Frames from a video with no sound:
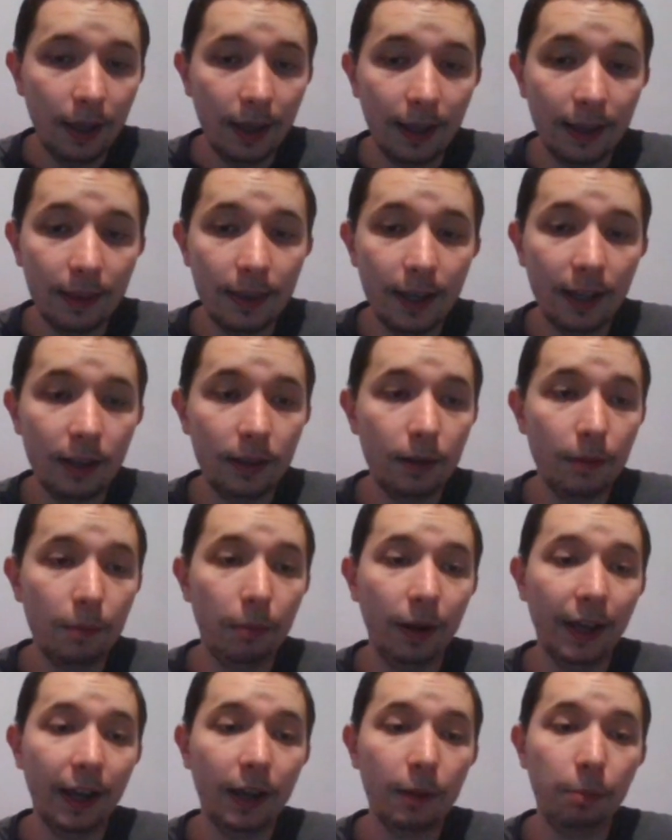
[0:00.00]
and then
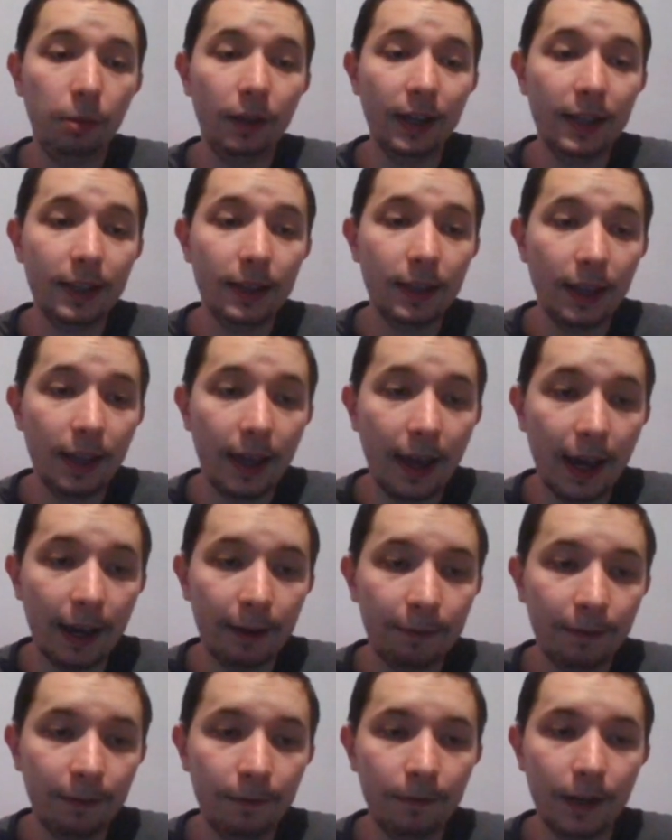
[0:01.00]
black played
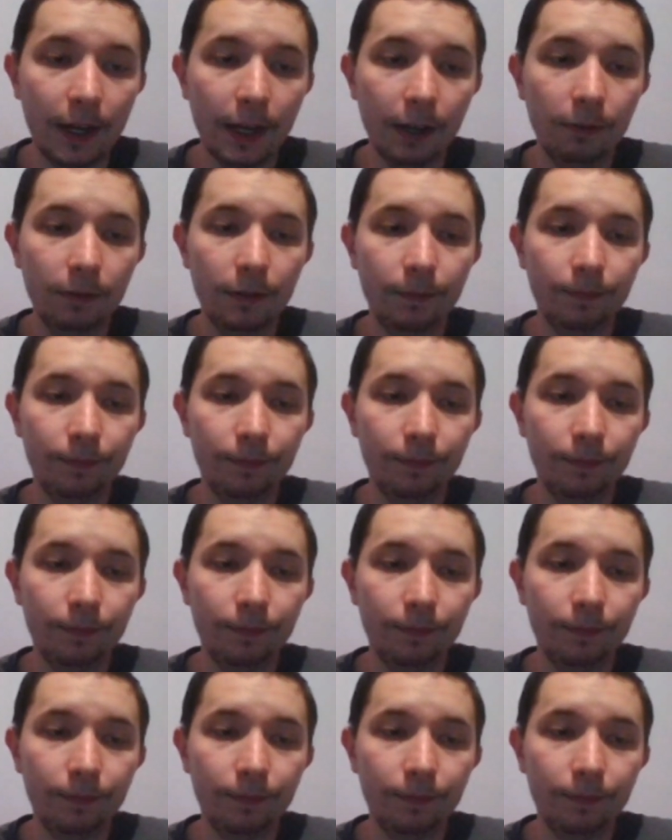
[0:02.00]
f5.